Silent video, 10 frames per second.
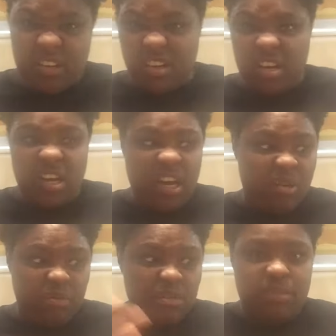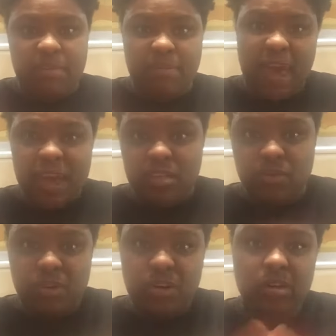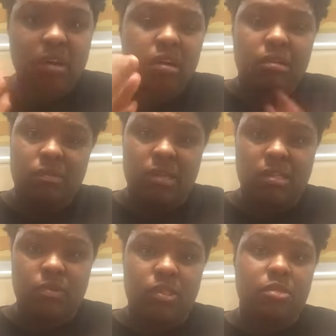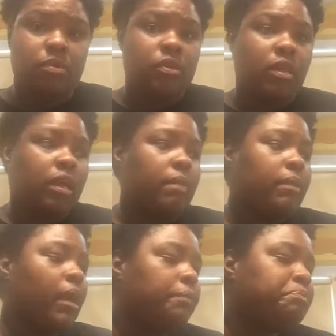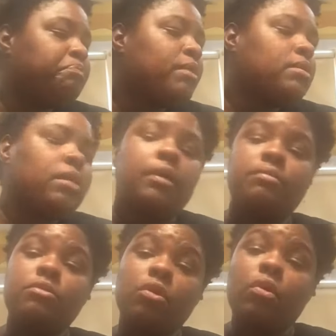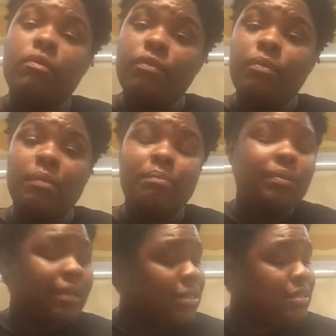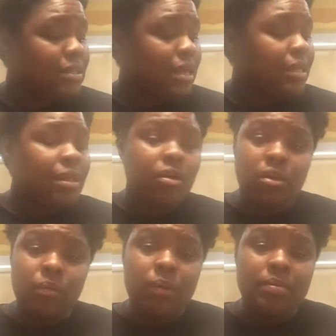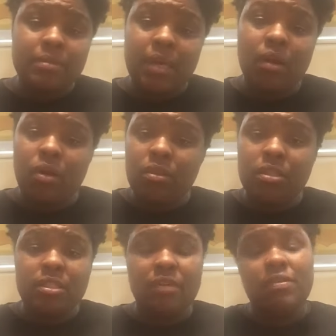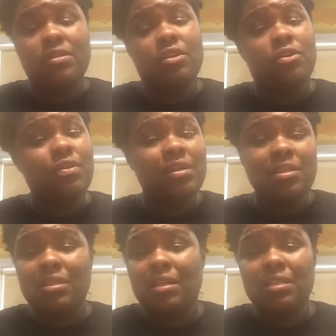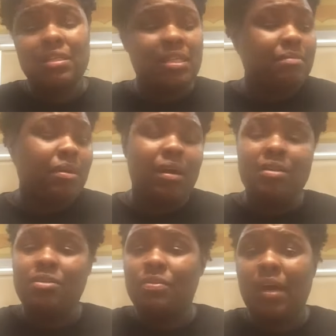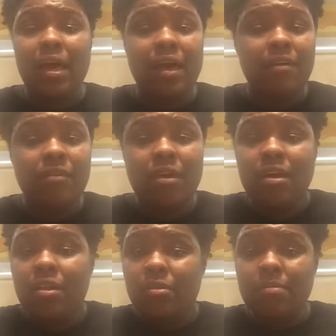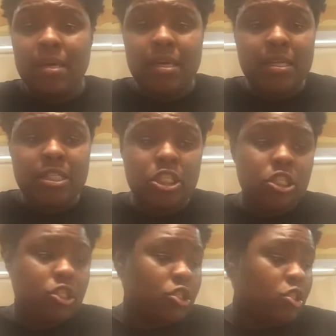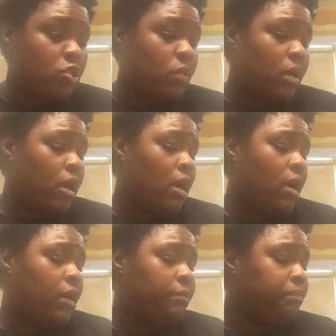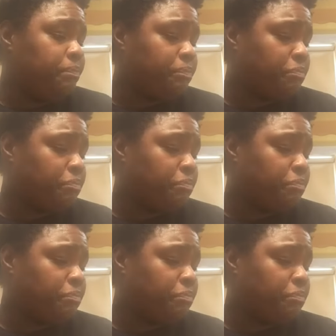going to help us make bags for my twin's birthday coming up. So yeah, so if you want, please, on the website, all the stuff is there. You can just send us an email. I do not have the means to do an